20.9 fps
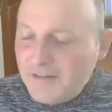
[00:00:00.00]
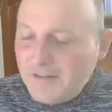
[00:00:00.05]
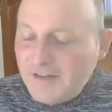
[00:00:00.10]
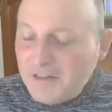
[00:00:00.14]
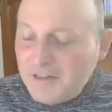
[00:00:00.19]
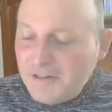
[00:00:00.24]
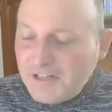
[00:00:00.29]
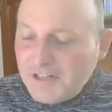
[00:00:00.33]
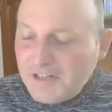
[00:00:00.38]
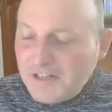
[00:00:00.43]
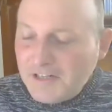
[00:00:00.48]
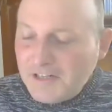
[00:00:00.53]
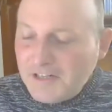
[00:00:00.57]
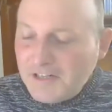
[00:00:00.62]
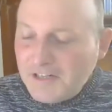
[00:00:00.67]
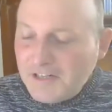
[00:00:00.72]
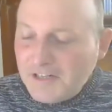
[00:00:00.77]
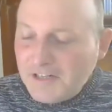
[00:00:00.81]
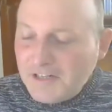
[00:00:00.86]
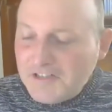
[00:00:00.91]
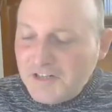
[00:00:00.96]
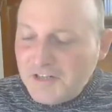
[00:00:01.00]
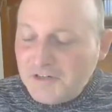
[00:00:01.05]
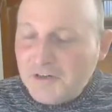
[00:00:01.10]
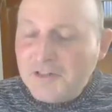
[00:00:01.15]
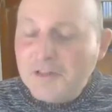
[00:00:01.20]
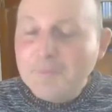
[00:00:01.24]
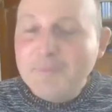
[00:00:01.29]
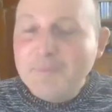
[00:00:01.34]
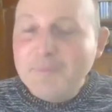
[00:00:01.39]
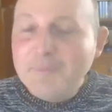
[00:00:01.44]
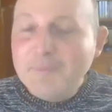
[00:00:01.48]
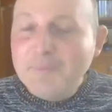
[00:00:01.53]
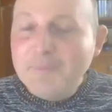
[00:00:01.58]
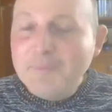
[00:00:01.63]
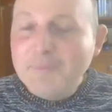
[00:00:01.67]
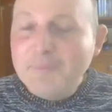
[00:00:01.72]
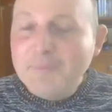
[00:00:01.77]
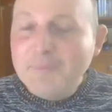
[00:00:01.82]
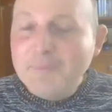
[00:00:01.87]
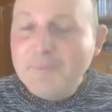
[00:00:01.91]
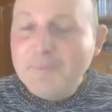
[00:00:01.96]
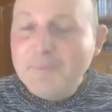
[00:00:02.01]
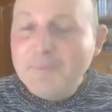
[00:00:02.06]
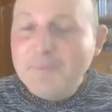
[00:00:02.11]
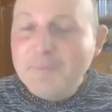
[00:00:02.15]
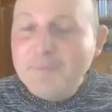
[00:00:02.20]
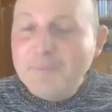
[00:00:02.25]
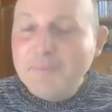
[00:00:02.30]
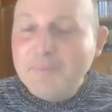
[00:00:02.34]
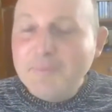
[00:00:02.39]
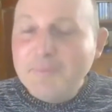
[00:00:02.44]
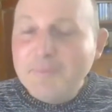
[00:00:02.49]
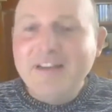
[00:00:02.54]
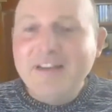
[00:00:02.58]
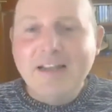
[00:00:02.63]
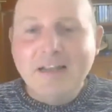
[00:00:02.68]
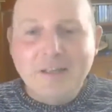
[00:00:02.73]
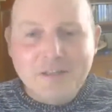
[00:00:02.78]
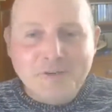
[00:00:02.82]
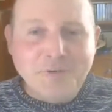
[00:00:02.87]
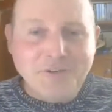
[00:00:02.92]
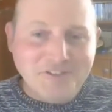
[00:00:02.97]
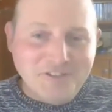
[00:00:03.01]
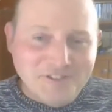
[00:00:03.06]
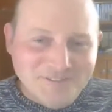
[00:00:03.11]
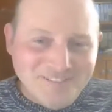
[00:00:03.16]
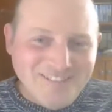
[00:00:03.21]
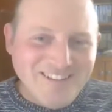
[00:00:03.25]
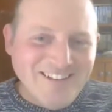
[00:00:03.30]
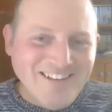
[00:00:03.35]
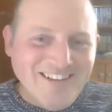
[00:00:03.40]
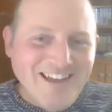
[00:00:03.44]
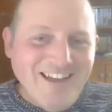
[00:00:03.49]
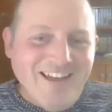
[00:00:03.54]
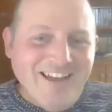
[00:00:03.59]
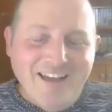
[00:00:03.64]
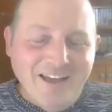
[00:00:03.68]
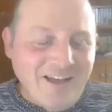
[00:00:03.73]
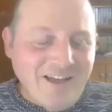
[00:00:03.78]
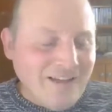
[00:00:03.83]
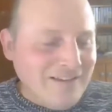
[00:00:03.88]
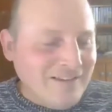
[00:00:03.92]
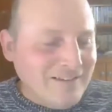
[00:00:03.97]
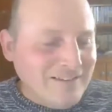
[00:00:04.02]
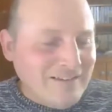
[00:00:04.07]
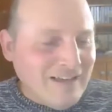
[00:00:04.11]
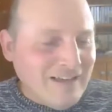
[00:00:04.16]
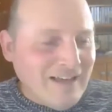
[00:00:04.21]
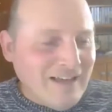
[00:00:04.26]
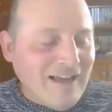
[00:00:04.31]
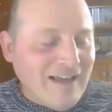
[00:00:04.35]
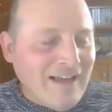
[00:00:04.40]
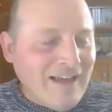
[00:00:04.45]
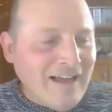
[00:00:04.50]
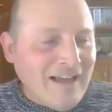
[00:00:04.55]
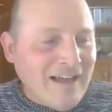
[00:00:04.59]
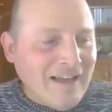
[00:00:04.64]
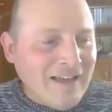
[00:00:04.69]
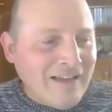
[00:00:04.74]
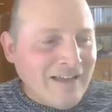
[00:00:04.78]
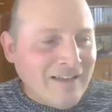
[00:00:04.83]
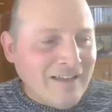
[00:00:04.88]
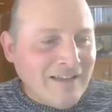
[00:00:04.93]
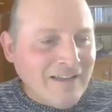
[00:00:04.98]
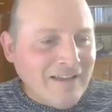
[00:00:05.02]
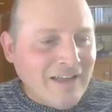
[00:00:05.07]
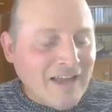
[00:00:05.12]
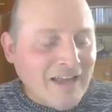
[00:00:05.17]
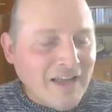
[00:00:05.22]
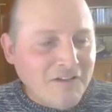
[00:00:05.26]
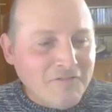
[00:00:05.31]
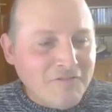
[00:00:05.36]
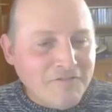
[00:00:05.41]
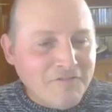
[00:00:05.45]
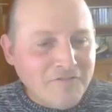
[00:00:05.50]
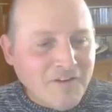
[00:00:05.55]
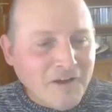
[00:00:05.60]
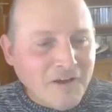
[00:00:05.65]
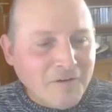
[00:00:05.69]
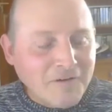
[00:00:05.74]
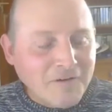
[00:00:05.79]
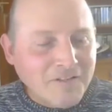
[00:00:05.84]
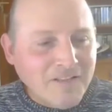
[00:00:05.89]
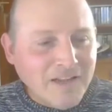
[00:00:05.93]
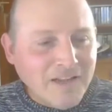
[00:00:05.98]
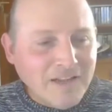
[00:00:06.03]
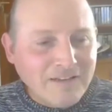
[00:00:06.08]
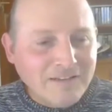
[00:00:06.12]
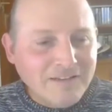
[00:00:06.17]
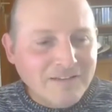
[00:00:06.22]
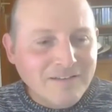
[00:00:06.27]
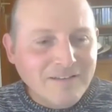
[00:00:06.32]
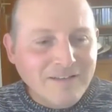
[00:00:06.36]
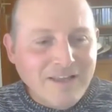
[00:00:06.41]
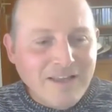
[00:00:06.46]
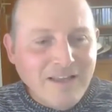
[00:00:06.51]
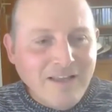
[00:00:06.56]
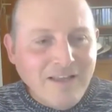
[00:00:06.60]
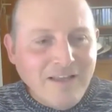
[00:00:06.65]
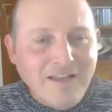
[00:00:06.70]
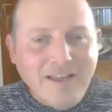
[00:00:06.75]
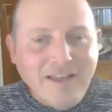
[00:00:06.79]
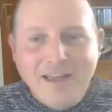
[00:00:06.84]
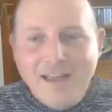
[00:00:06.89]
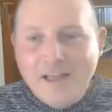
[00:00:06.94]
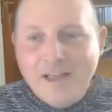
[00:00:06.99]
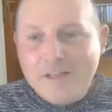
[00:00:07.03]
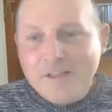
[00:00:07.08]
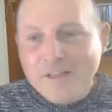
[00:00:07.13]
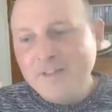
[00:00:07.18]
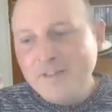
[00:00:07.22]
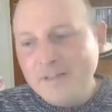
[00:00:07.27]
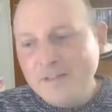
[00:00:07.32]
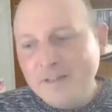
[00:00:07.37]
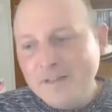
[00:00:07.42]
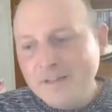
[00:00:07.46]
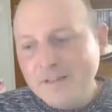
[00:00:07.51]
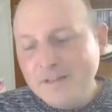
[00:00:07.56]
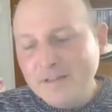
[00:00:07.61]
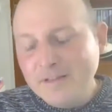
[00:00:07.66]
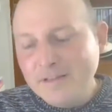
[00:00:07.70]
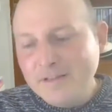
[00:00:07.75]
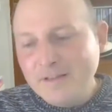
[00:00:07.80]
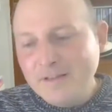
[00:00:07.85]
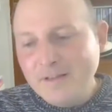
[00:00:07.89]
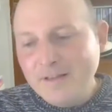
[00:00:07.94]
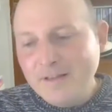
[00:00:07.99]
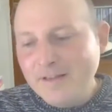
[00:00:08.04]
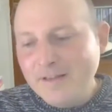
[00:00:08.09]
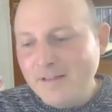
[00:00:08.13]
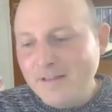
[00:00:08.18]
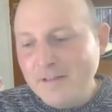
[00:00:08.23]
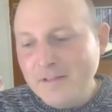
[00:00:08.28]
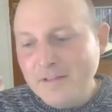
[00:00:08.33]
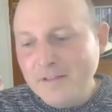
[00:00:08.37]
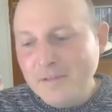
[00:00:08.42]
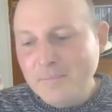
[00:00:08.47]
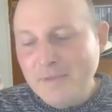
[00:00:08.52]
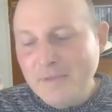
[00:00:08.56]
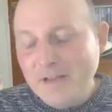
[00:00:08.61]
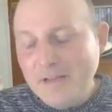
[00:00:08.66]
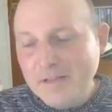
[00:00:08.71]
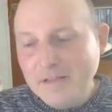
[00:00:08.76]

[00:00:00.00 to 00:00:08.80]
is it's such it's got so many layers to it, and I have found that as I progress with this this